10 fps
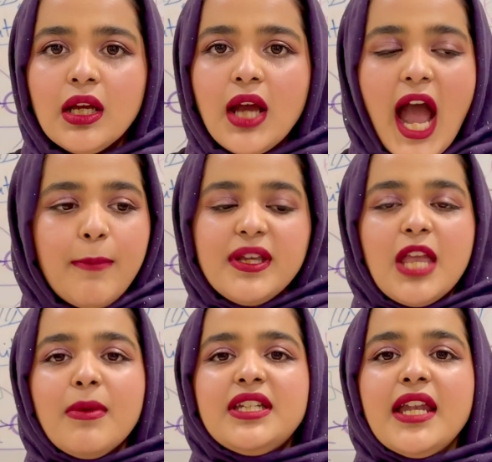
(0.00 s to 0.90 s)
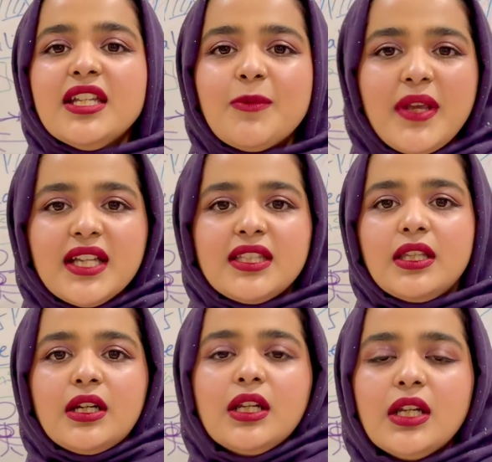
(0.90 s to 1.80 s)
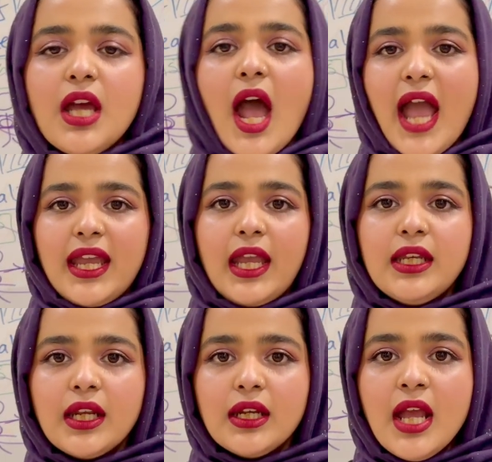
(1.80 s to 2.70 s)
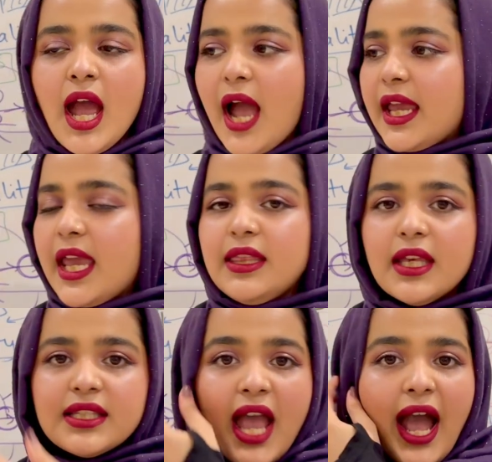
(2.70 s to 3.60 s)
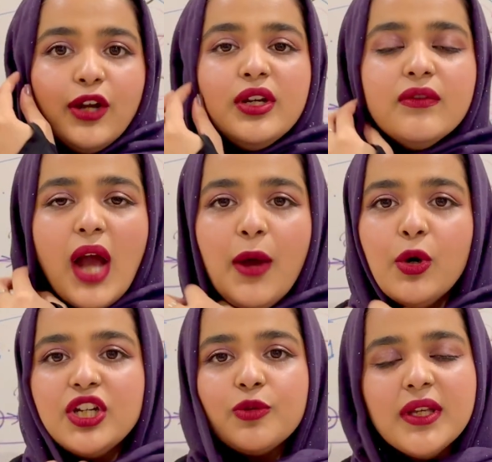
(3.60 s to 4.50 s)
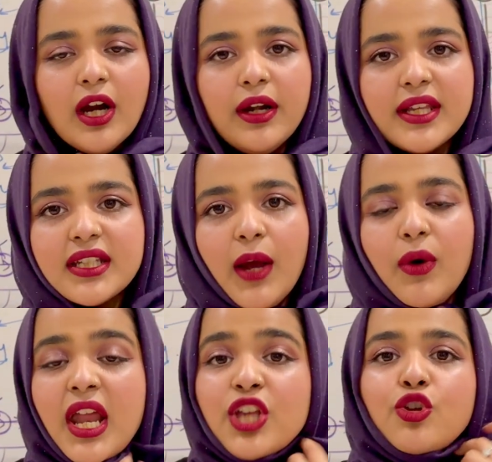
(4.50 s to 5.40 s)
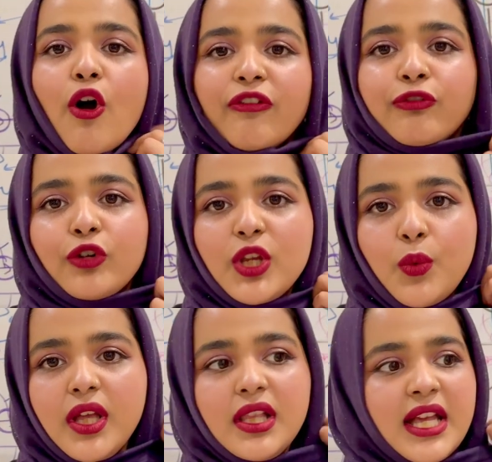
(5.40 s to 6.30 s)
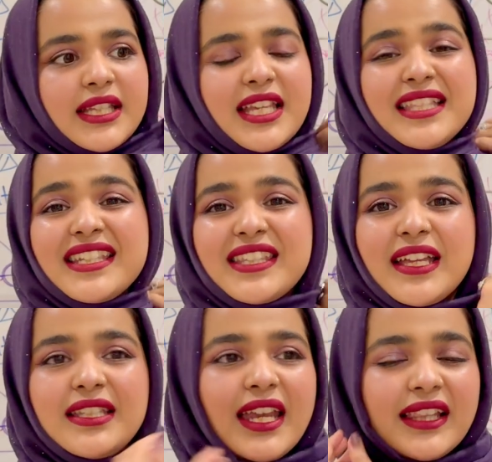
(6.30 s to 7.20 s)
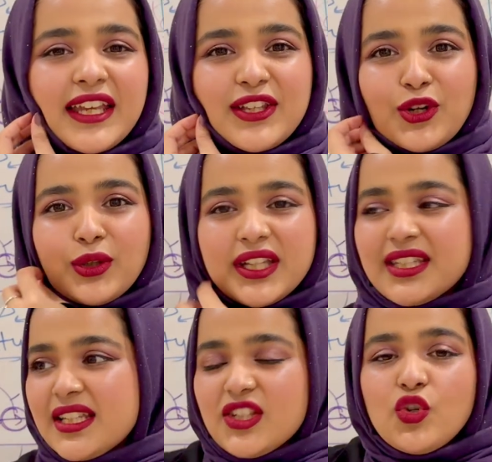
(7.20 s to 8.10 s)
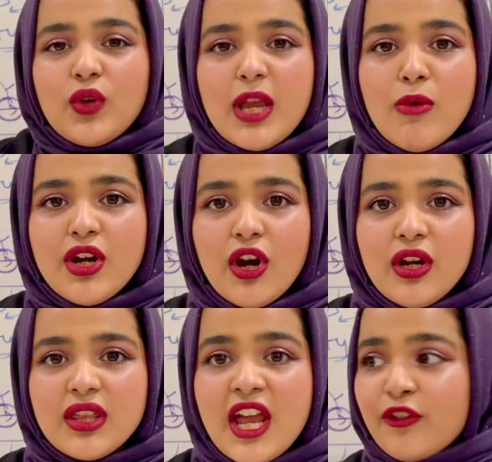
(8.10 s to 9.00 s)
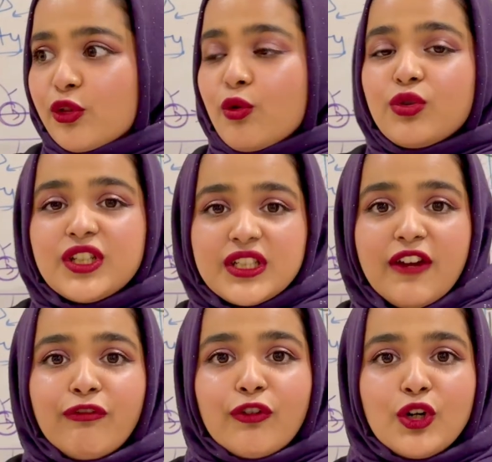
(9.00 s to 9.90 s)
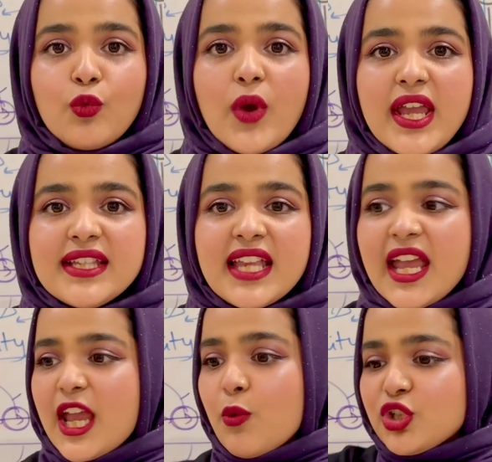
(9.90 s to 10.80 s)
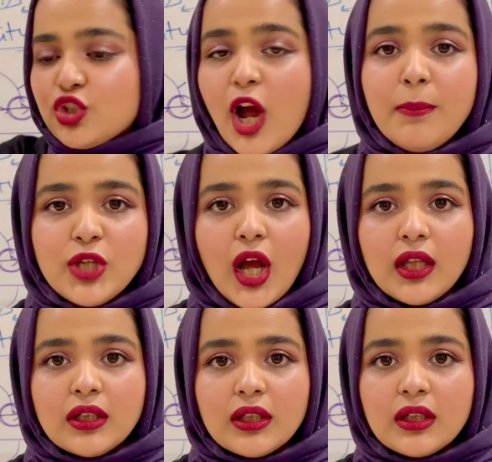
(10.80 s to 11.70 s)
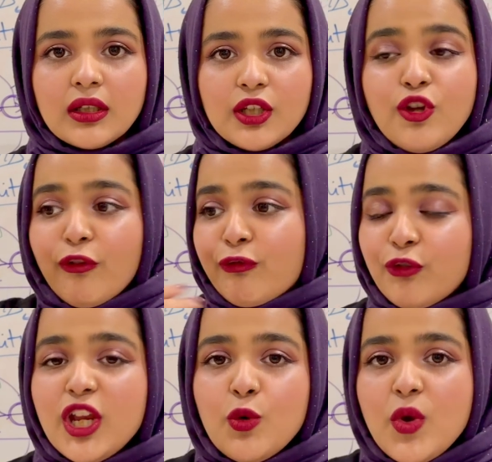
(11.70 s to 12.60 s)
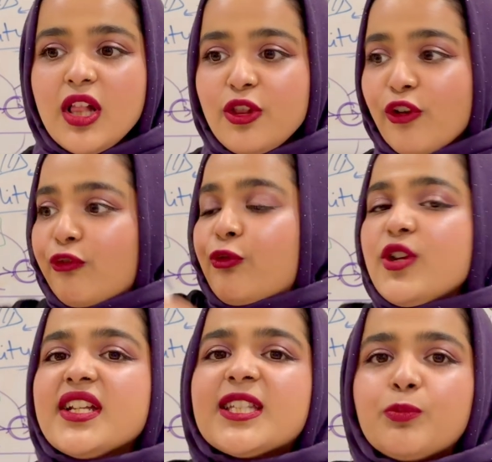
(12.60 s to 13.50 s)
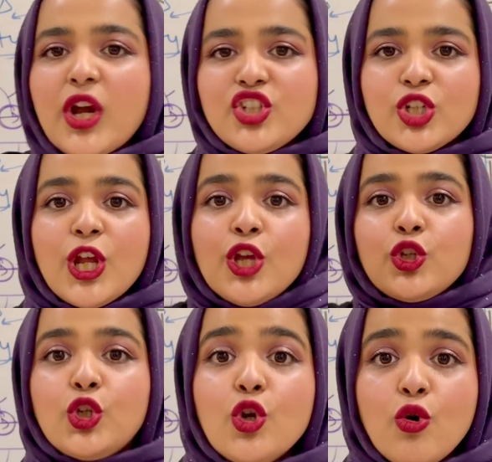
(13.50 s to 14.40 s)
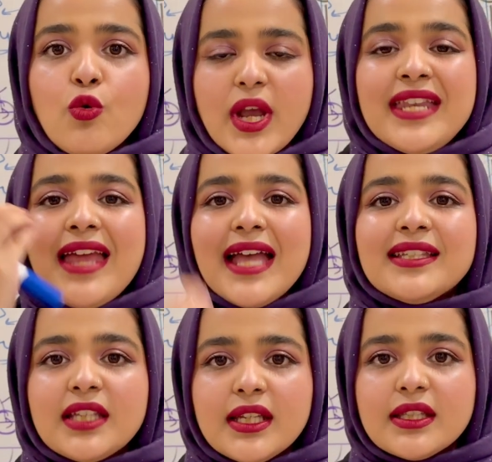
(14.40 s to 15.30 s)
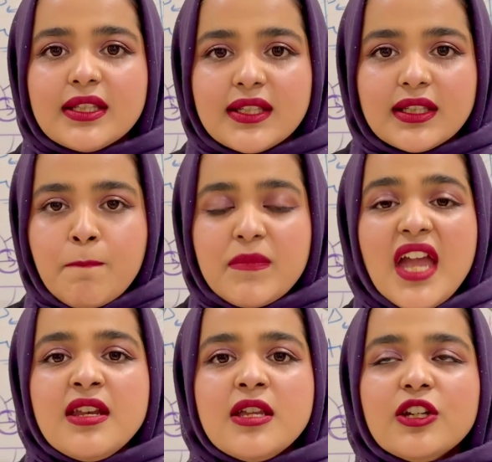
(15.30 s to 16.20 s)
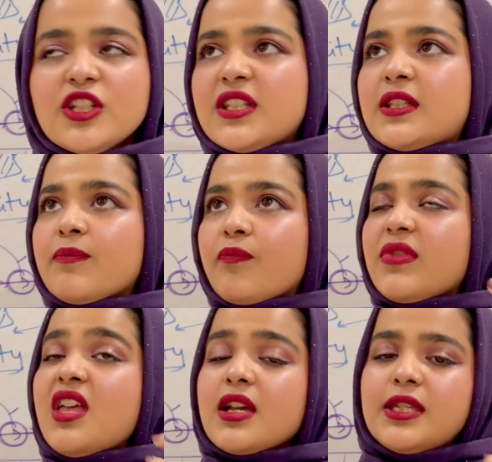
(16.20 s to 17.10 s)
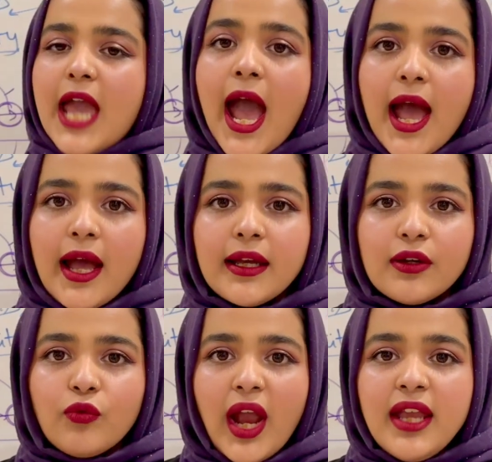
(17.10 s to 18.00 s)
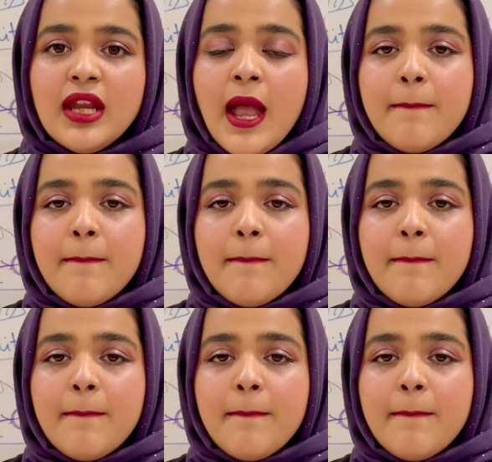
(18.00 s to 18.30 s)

I became a dentist because I hate it. I hate this. I wanted to be an artist. I want your free will since the day, since you came on earth, through the different ways it was stomped on. Your free will, your free expression, you in essence. And here's the gag, right?